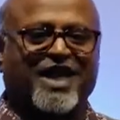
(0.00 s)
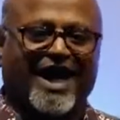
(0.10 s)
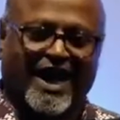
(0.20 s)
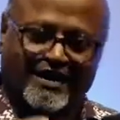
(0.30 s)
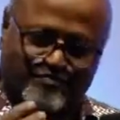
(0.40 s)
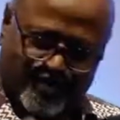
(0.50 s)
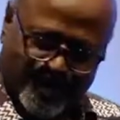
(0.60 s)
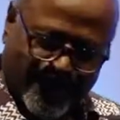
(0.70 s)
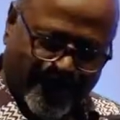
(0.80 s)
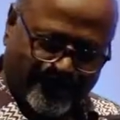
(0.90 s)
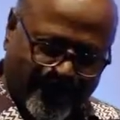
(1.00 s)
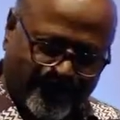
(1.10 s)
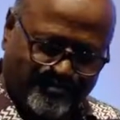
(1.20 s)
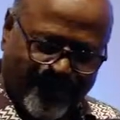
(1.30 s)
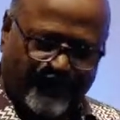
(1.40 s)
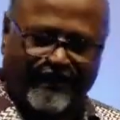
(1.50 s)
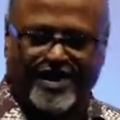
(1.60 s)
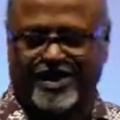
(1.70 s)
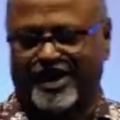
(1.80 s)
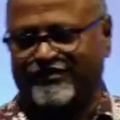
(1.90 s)
had
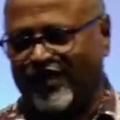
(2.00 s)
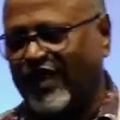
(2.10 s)
manufactured it for.